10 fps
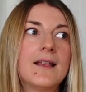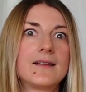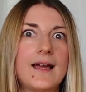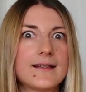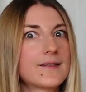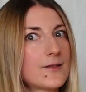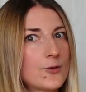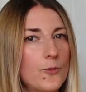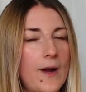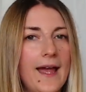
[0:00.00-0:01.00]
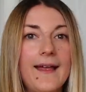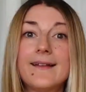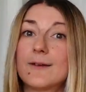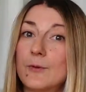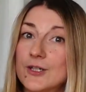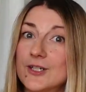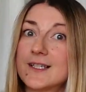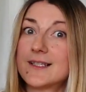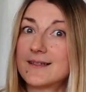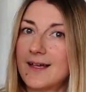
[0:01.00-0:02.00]
less sweat, which
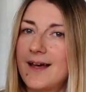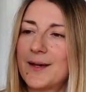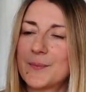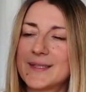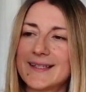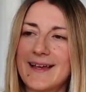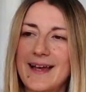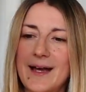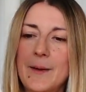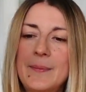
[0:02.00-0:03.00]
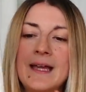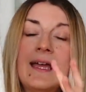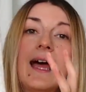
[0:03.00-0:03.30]
is thumbs up.